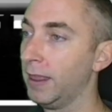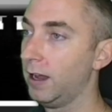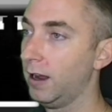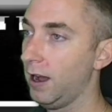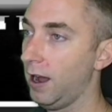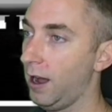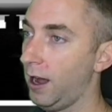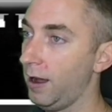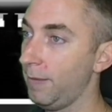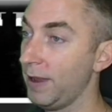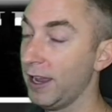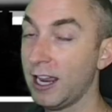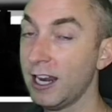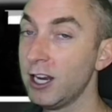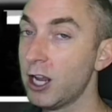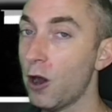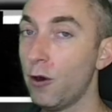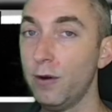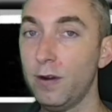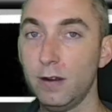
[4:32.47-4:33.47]

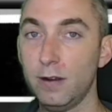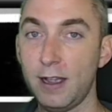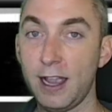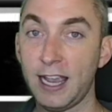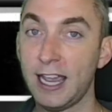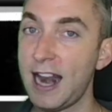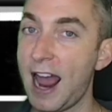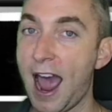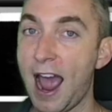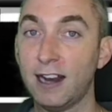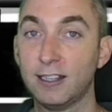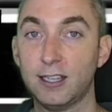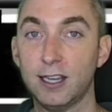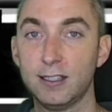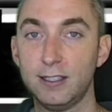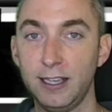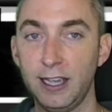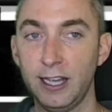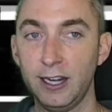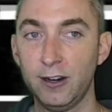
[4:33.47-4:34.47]
It can access
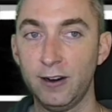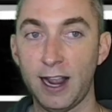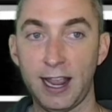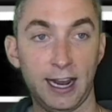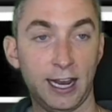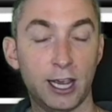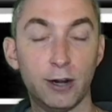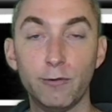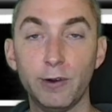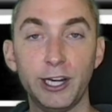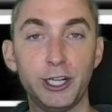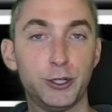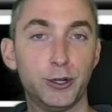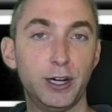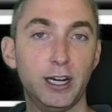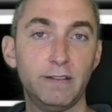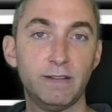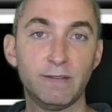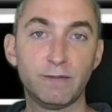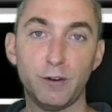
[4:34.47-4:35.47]
the internet, it can
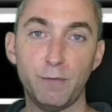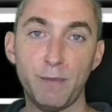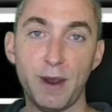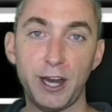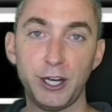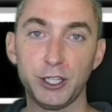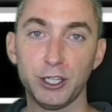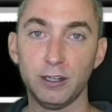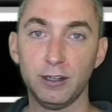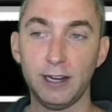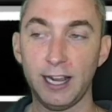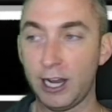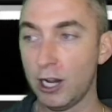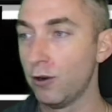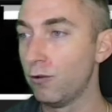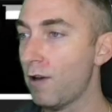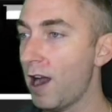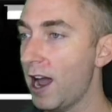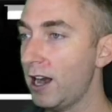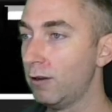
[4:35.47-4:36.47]
retrieve information, it
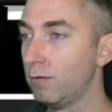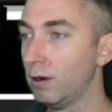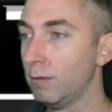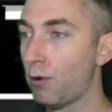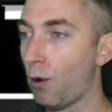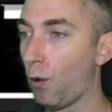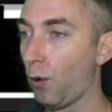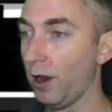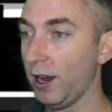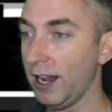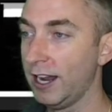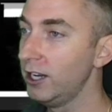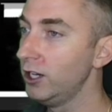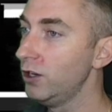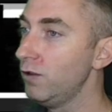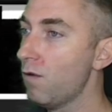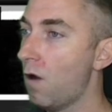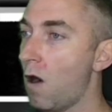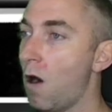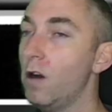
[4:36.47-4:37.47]
can write a report, it can
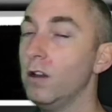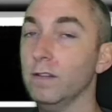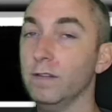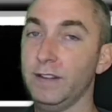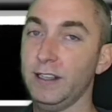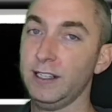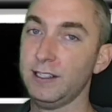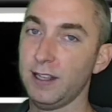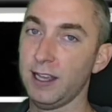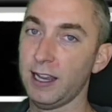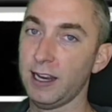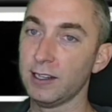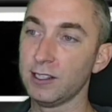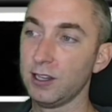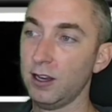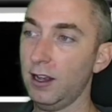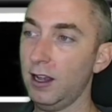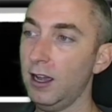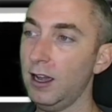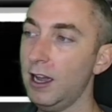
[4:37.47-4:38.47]
do all of these things.
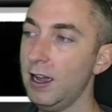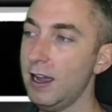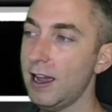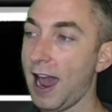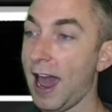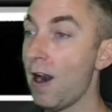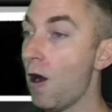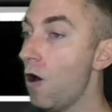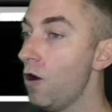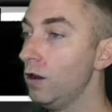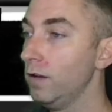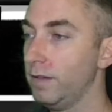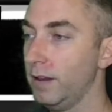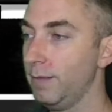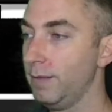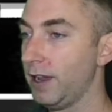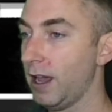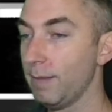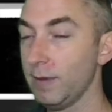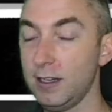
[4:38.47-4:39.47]
And all of them
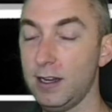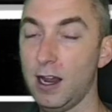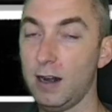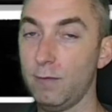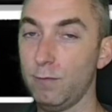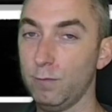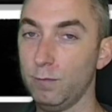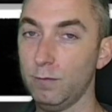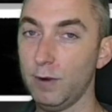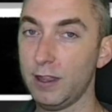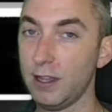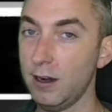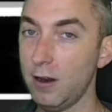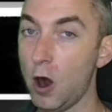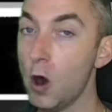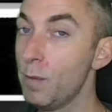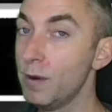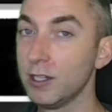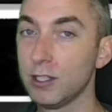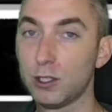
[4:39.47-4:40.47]
can be done with an
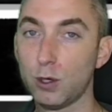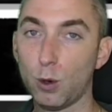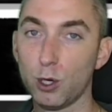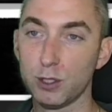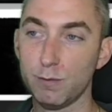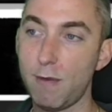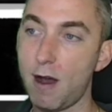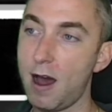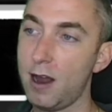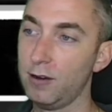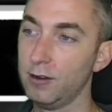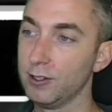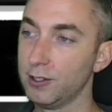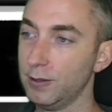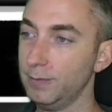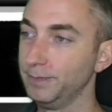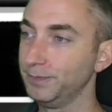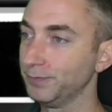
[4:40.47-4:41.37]
open source models.